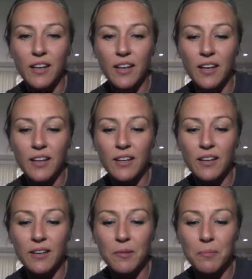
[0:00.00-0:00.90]
And
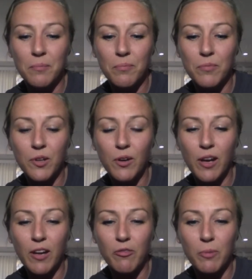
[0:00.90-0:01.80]

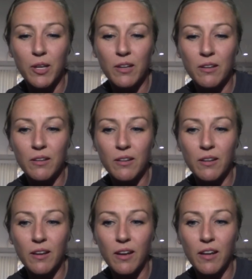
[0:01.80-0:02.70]
I've
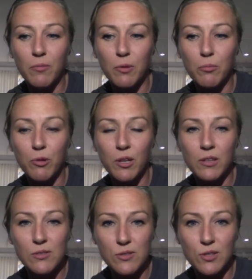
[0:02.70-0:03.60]
been pretty
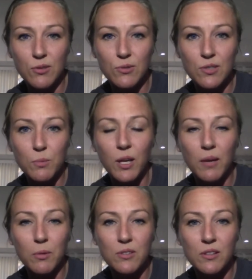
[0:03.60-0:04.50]
astute to be
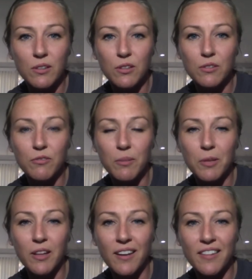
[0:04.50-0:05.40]
able to learn from a
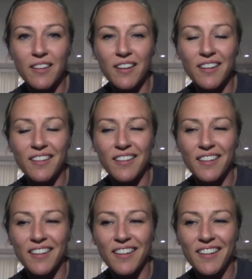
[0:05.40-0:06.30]
lot
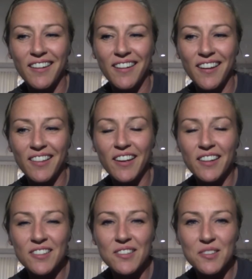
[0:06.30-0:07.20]
of
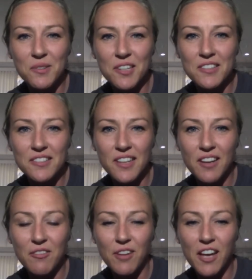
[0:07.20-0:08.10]
the situations
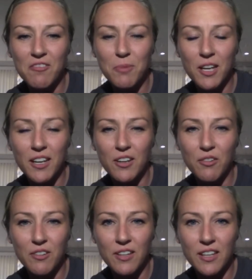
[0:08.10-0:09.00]
I've been in
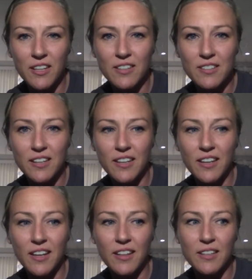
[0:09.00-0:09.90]
over the years, and
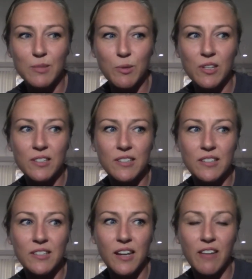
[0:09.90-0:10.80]
the
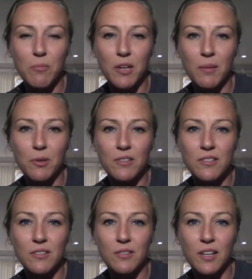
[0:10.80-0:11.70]
experiences that I've been able
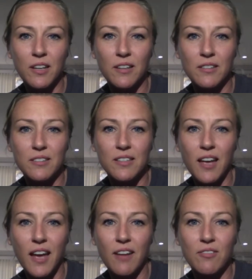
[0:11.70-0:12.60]
to
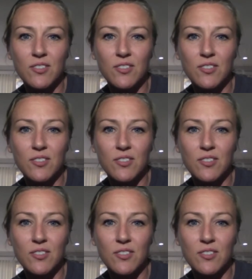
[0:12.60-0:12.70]
have.